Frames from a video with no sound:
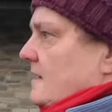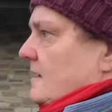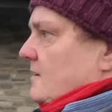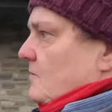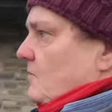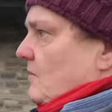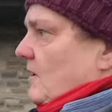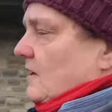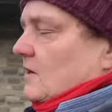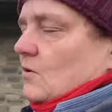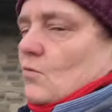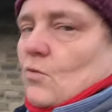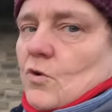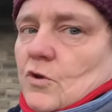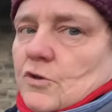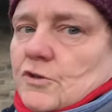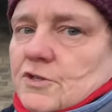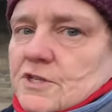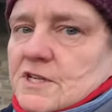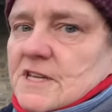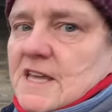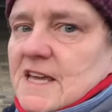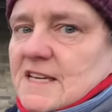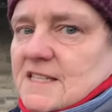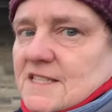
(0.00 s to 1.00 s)
We had a wander
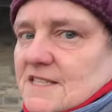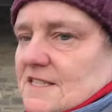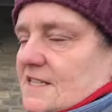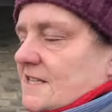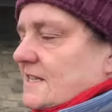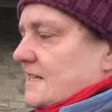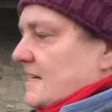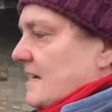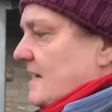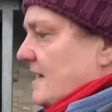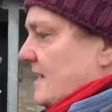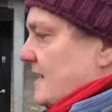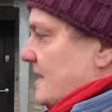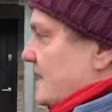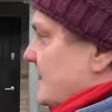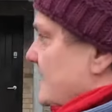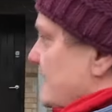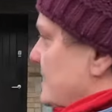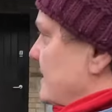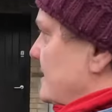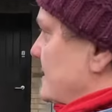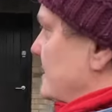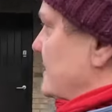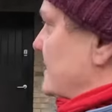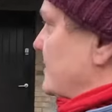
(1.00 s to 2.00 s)
yesterday,
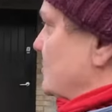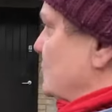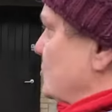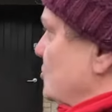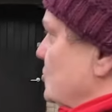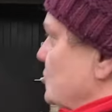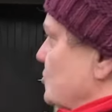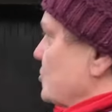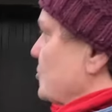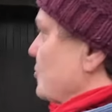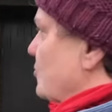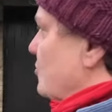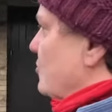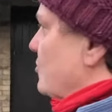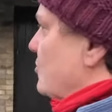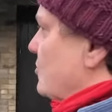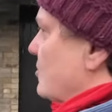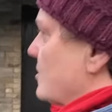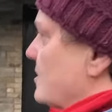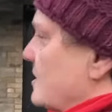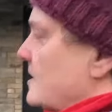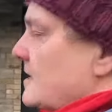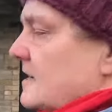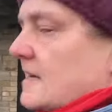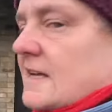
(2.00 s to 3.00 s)
as you saw.
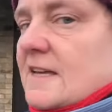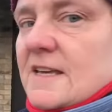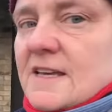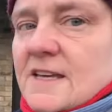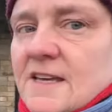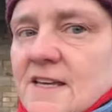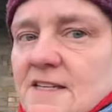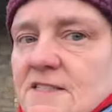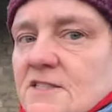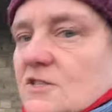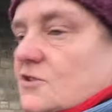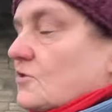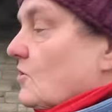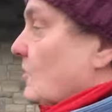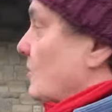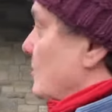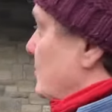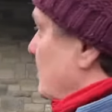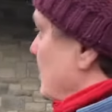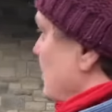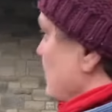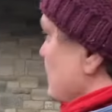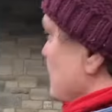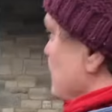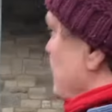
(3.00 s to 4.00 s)
It's the toilet
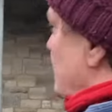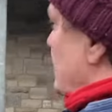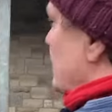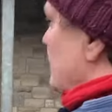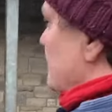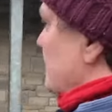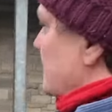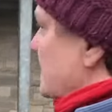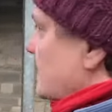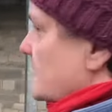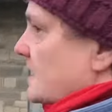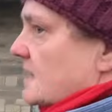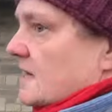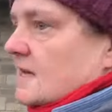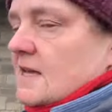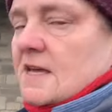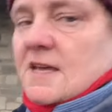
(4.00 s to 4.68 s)
blocks, by the way.